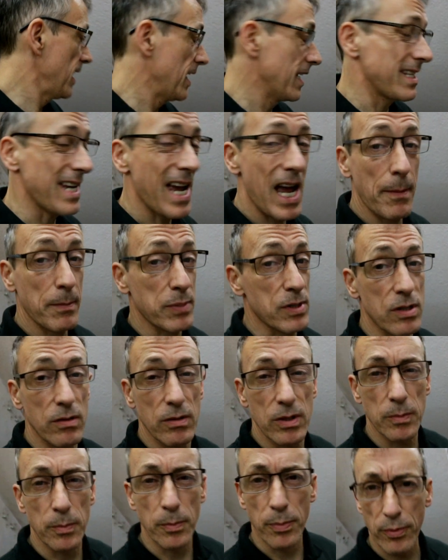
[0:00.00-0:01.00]
is
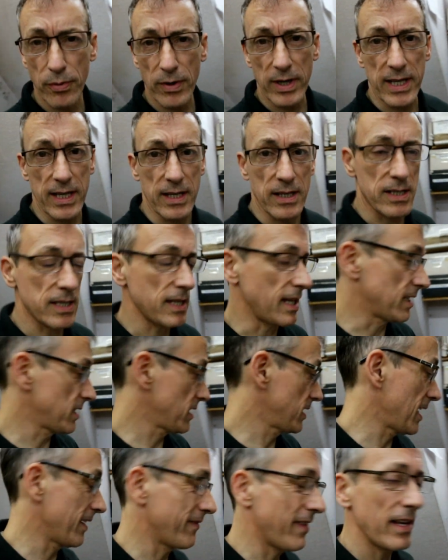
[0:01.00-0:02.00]
absolutely brilliant. As I
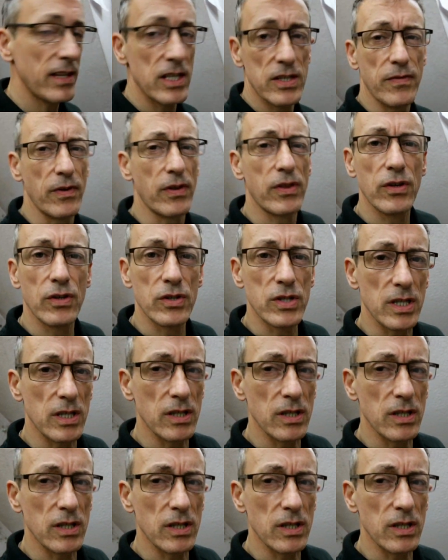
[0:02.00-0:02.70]
said, I've had this for 30